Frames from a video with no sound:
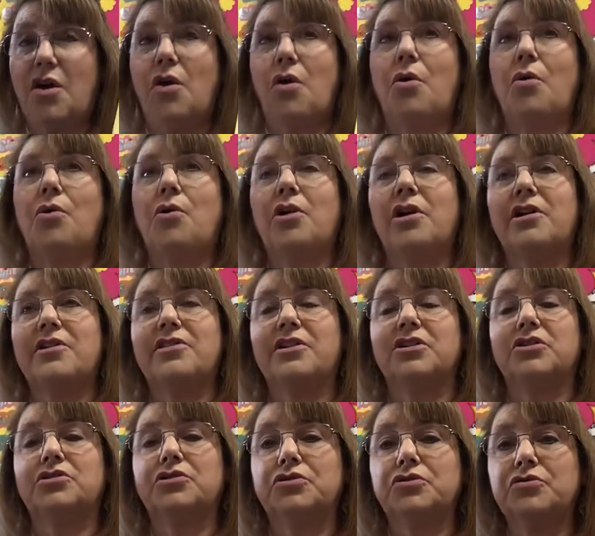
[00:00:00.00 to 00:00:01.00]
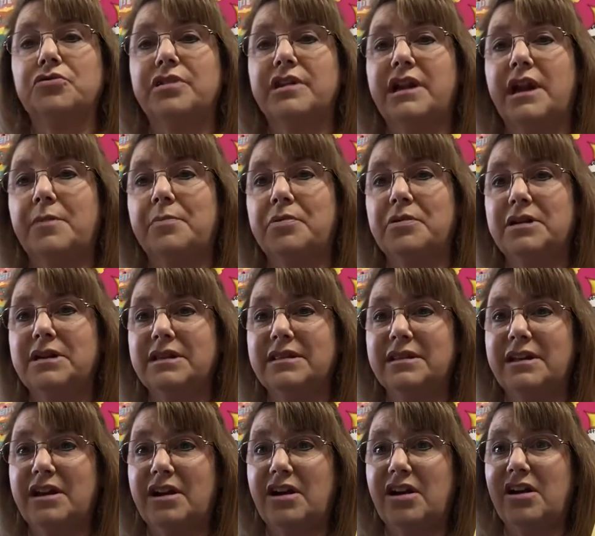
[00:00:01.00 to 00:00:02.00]
or the glue that I put in
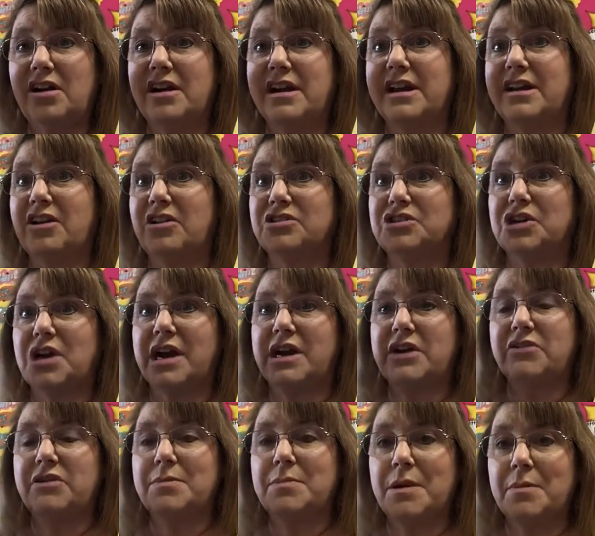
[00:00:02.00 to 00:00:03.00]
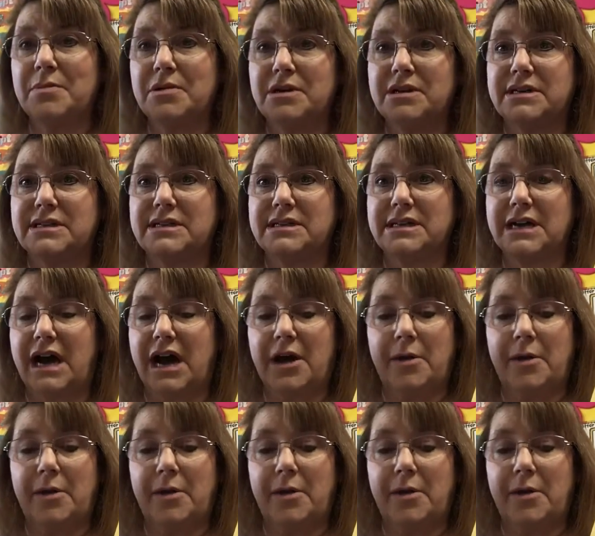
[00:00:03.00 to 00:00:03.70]
there, and I'll try to remember to